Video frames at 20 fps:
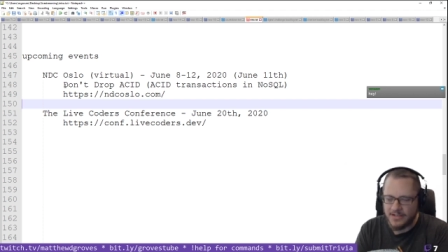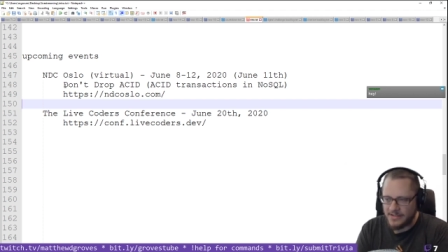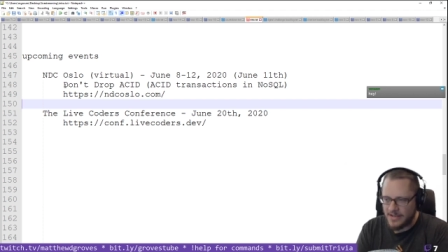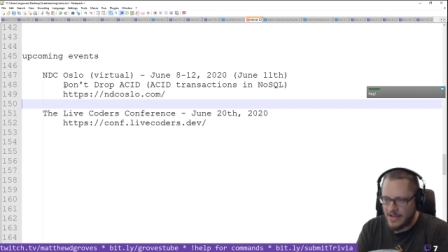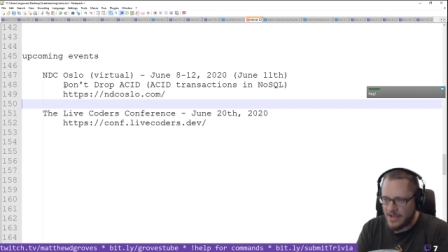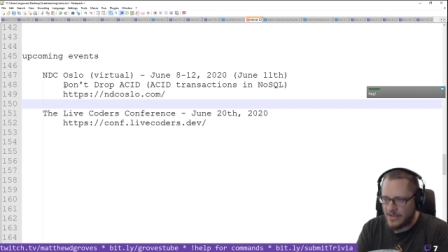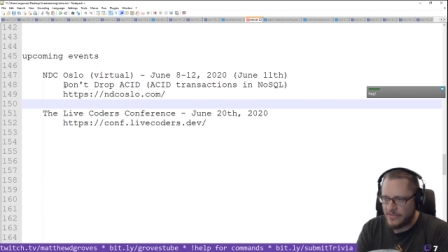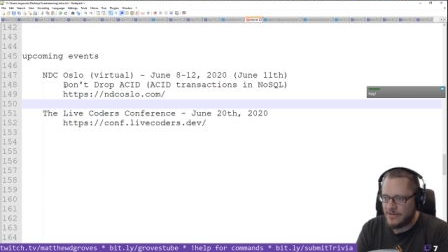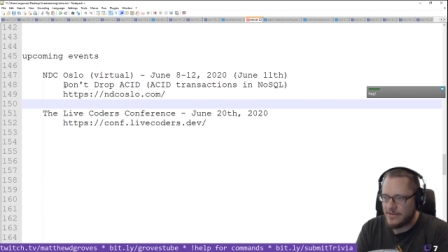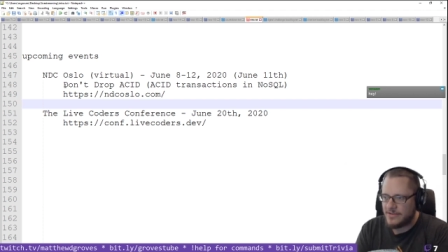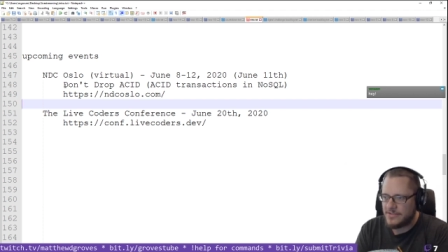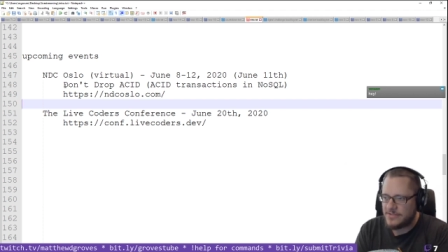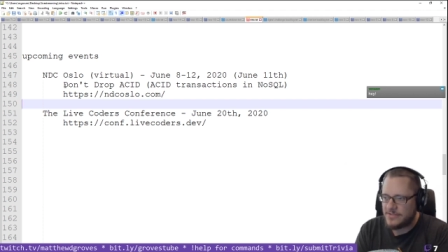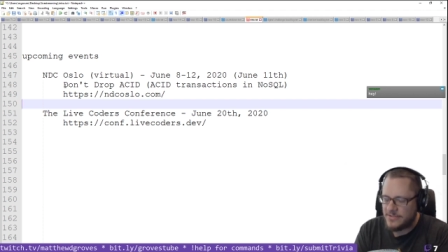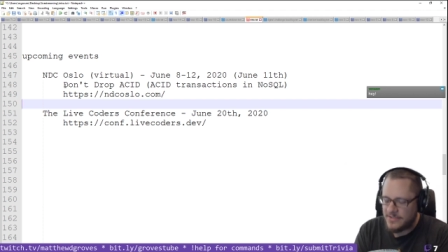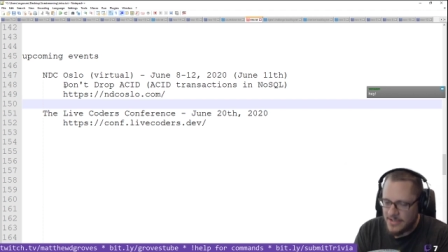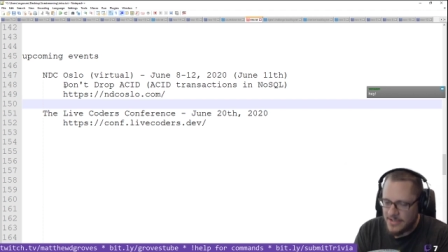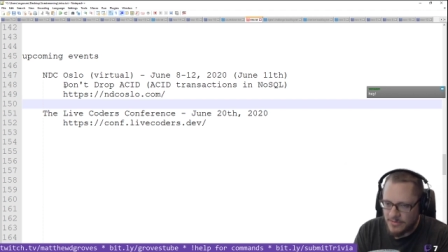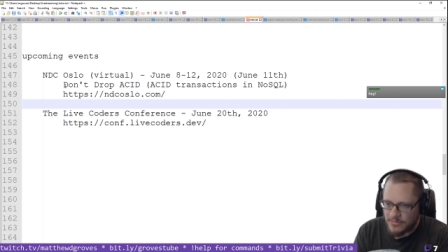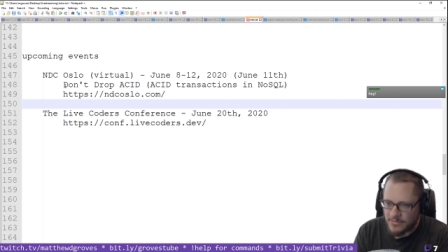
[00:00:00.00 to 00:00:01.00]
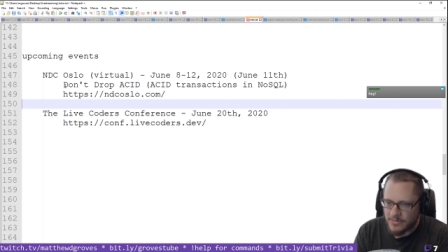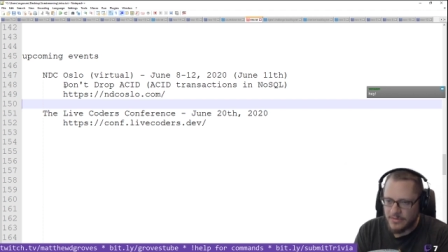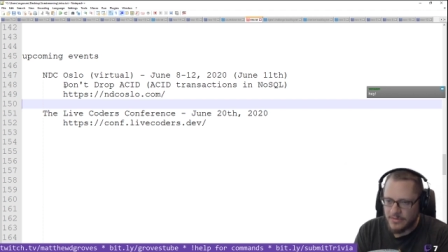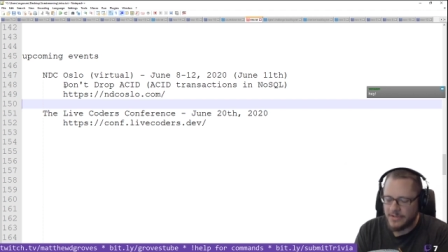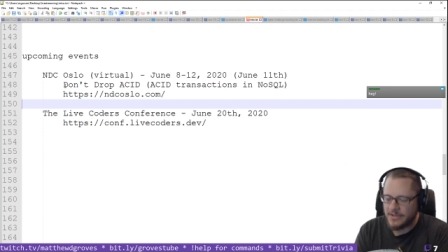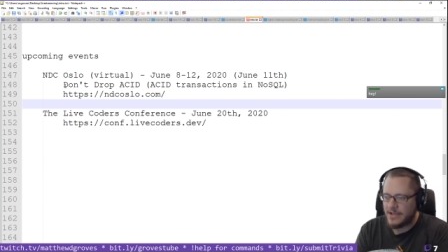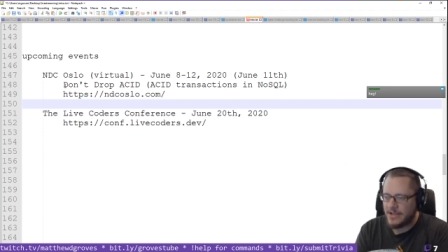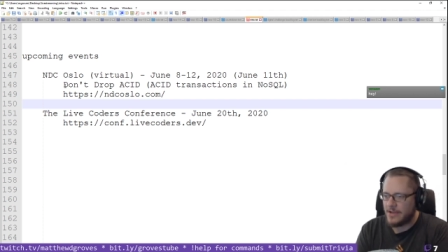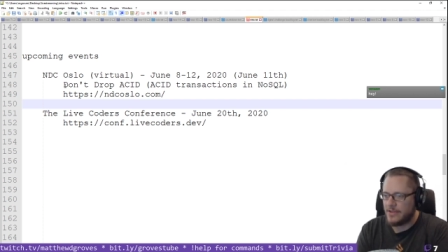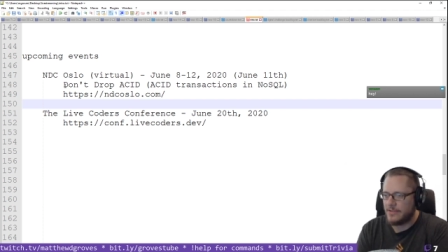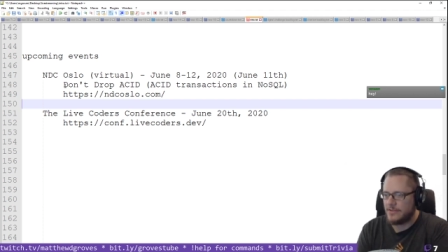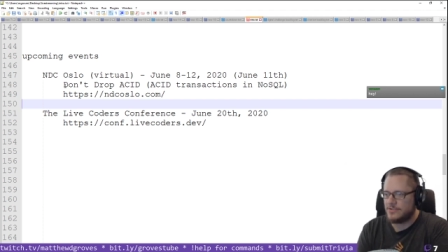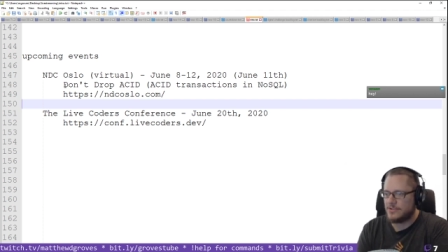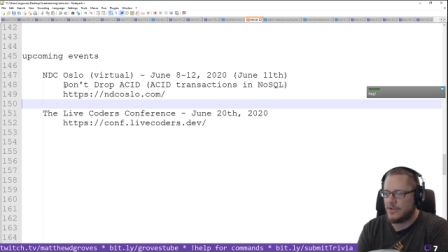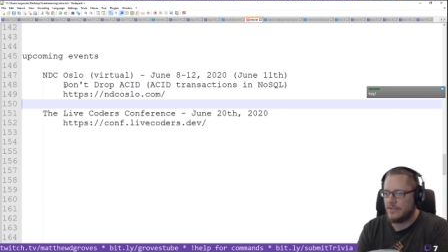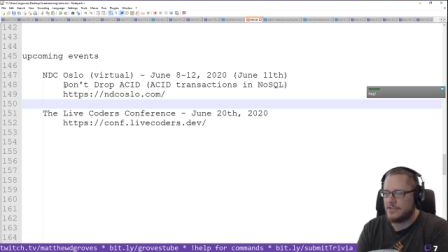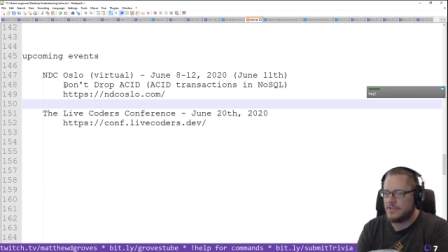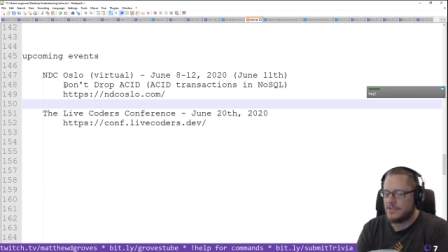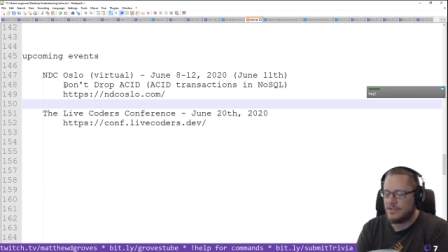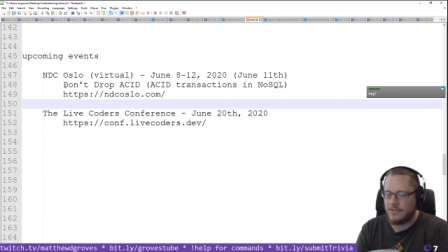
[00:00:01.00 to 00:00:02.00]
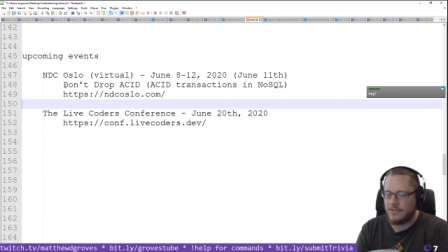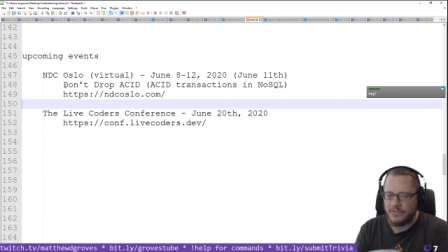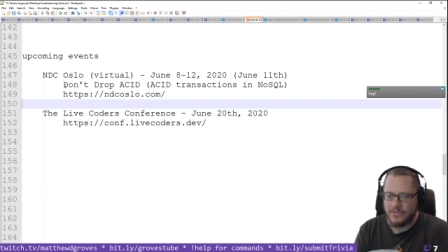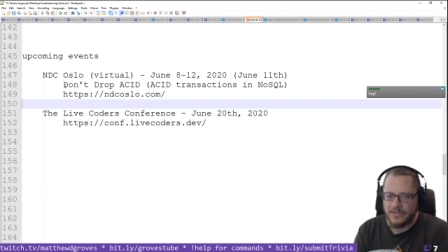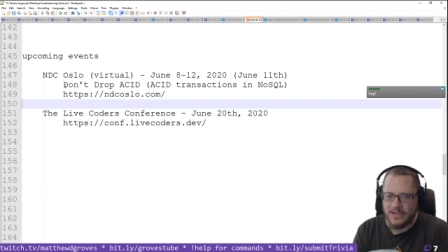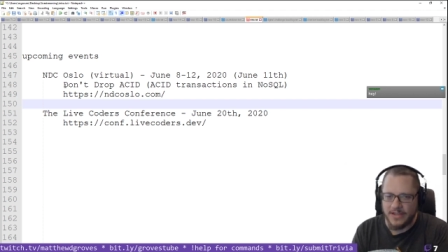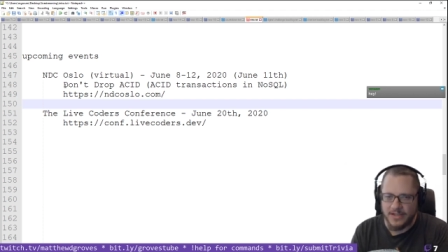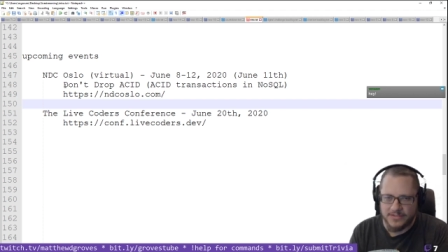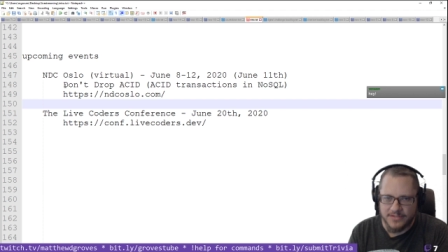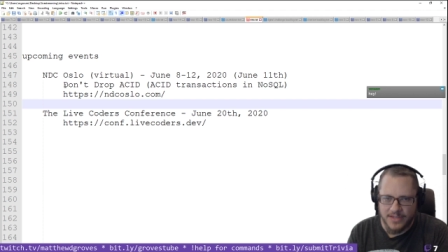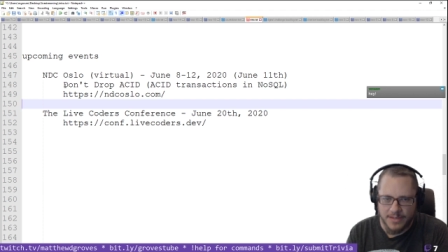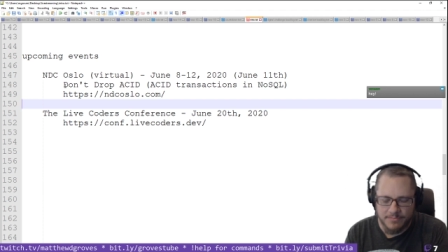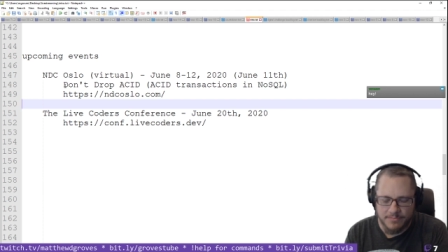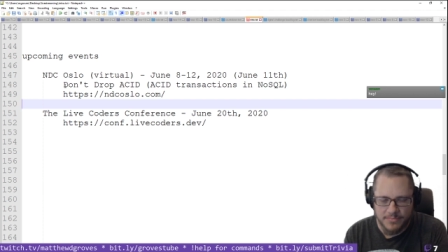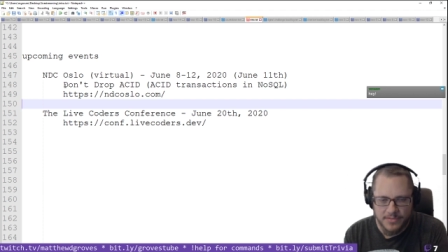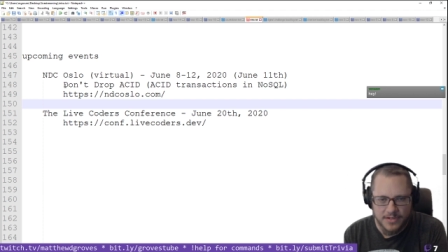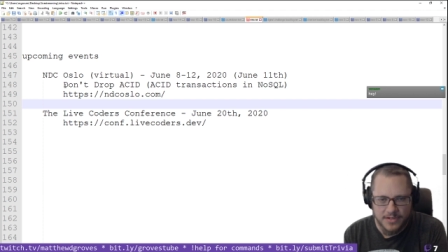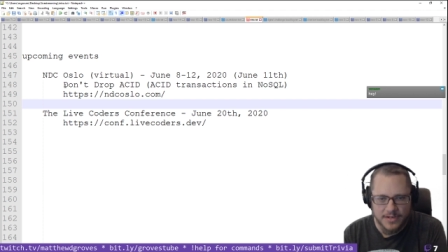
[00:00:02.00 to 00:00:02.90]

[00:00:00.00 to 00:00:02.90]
and now there's SQL, and now there's all these other things that